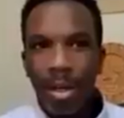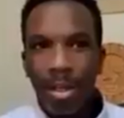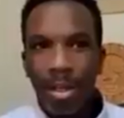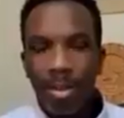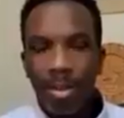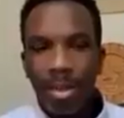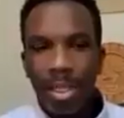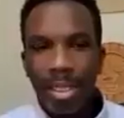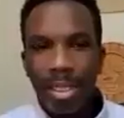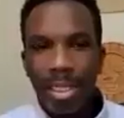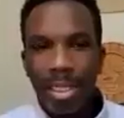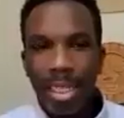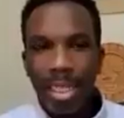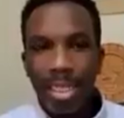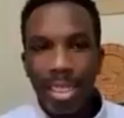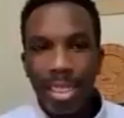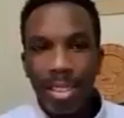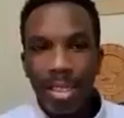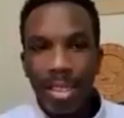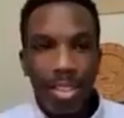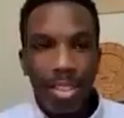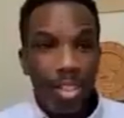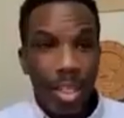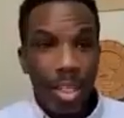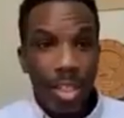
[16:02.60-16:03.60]
we tend
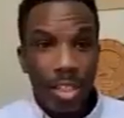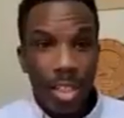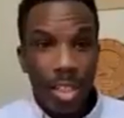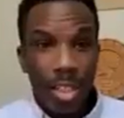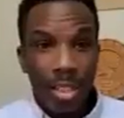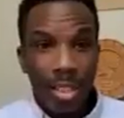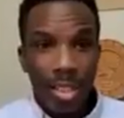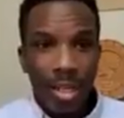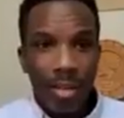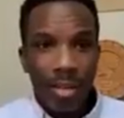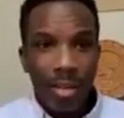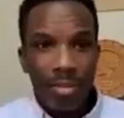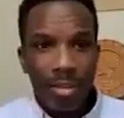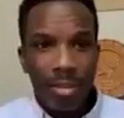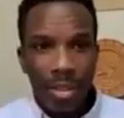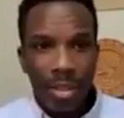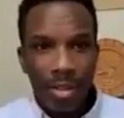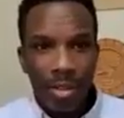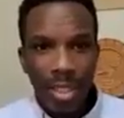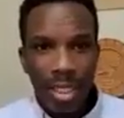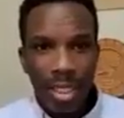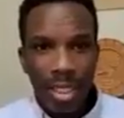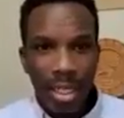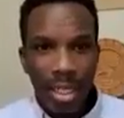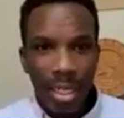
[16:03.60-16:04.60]
to judge ourselves
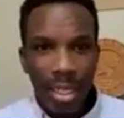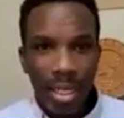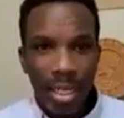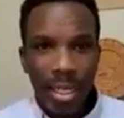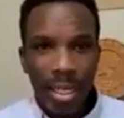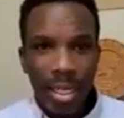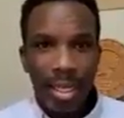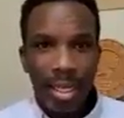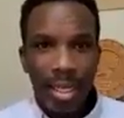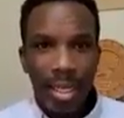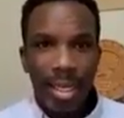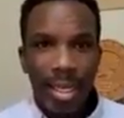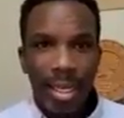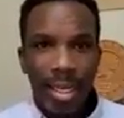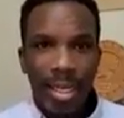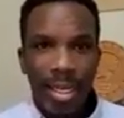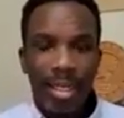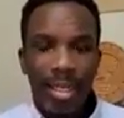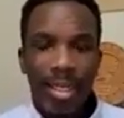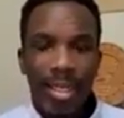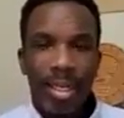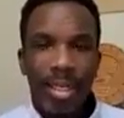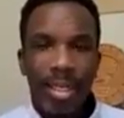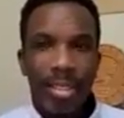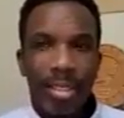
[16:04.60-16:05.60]
critically.
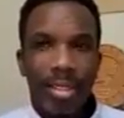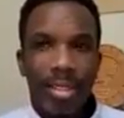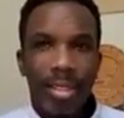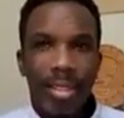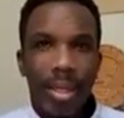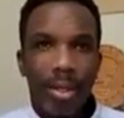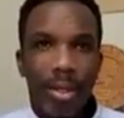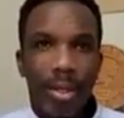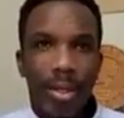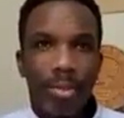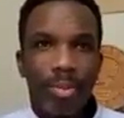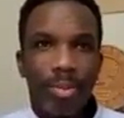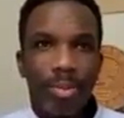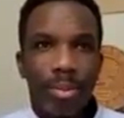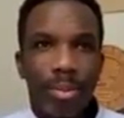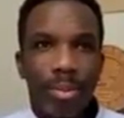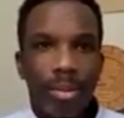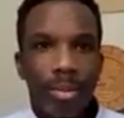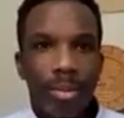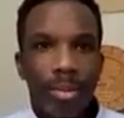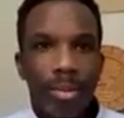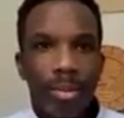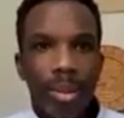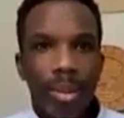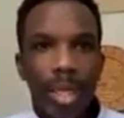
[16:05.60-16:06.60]
So
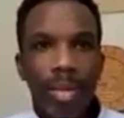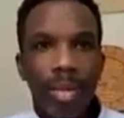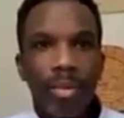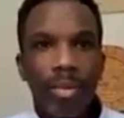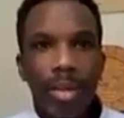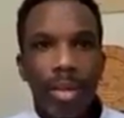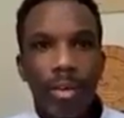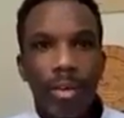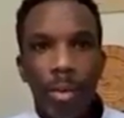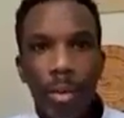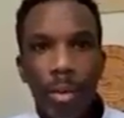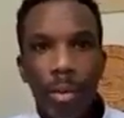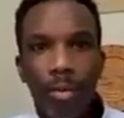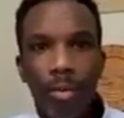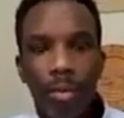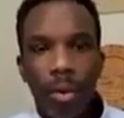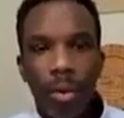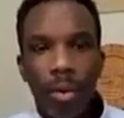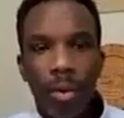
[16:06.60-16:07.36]
if you can remove all of the